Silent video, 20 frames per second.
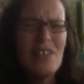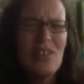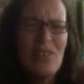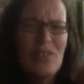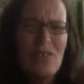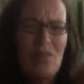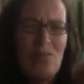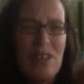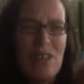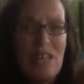on a
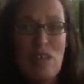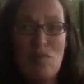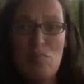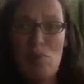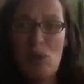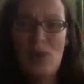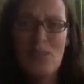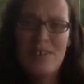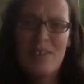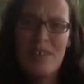really
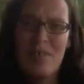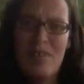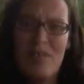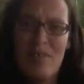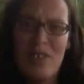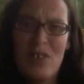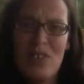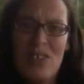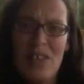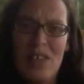positive
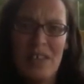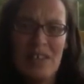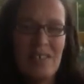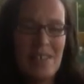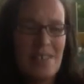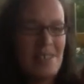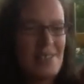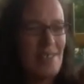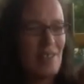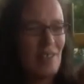future
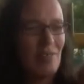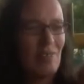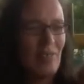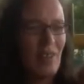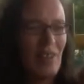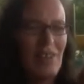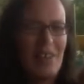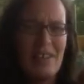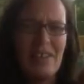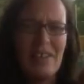instead of
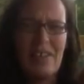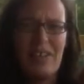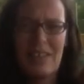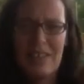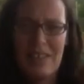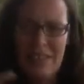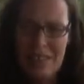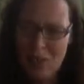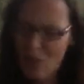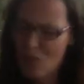going,
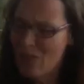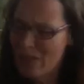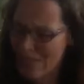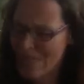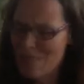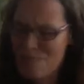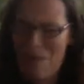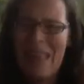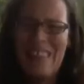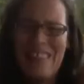all these
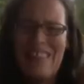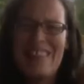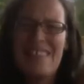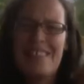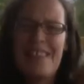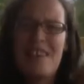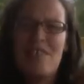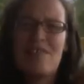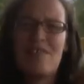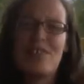bad things
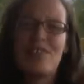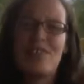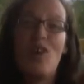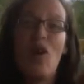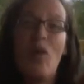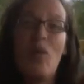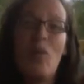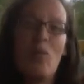have to stop.